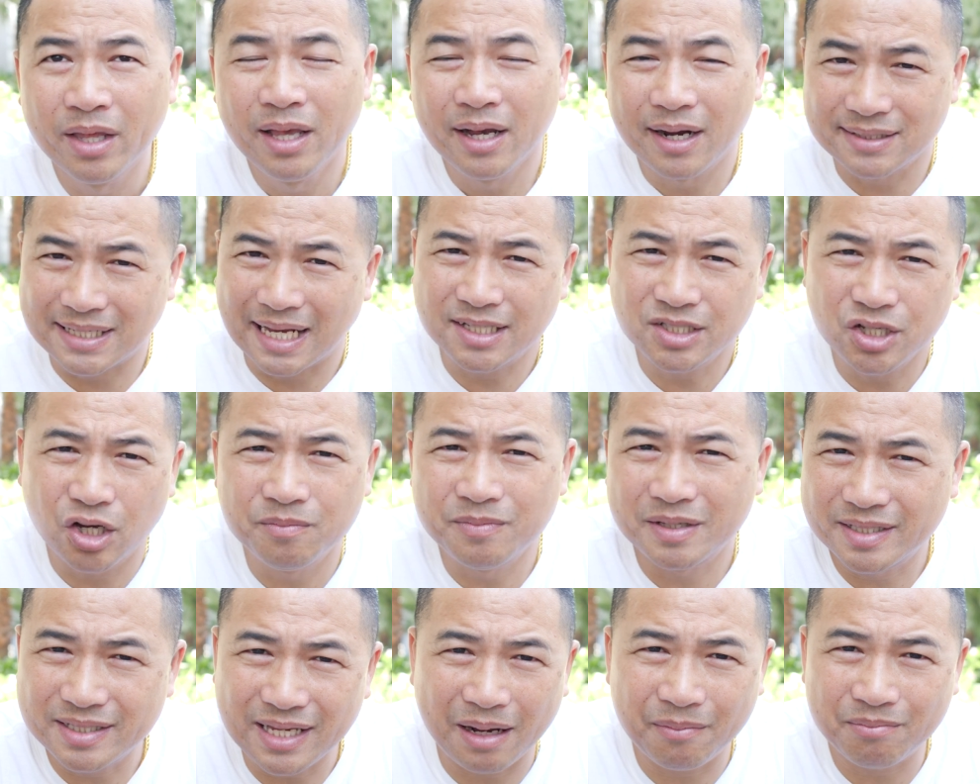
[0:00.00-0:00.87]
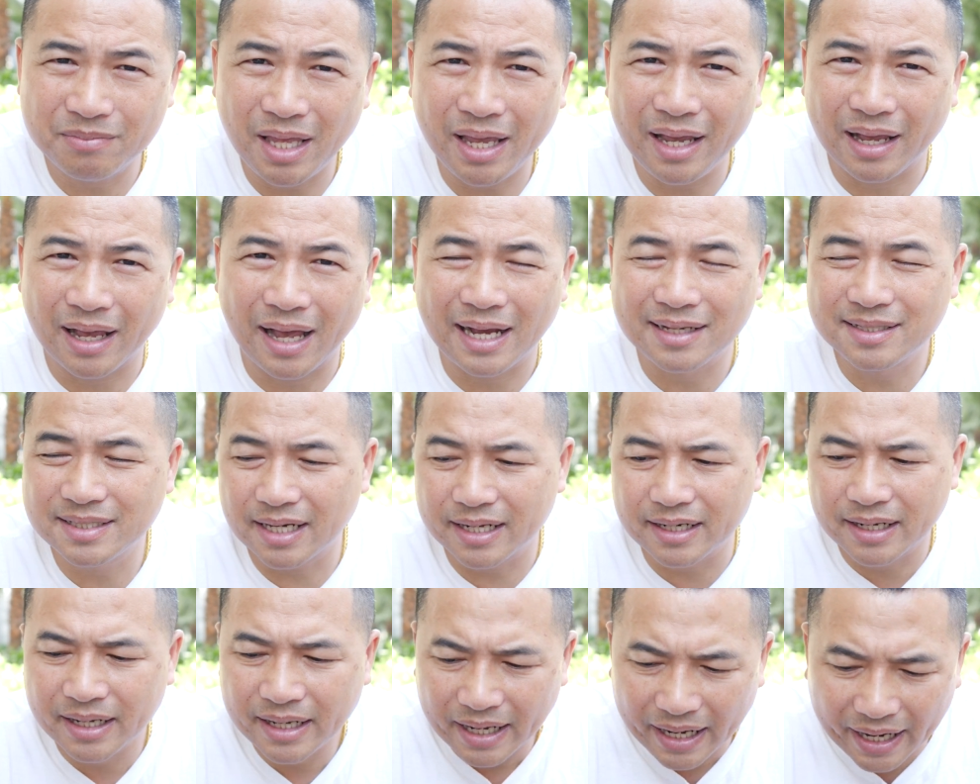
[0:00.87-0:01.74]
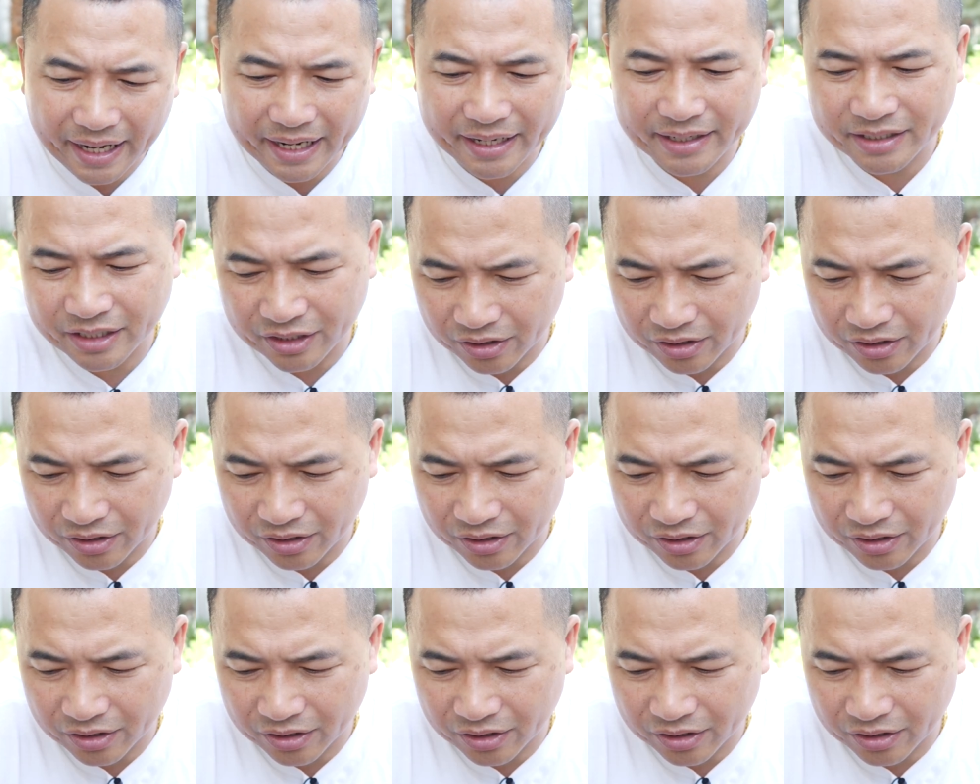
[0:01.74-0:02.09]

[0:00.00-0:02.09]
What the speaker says: because I told him the same thing. I said, hey,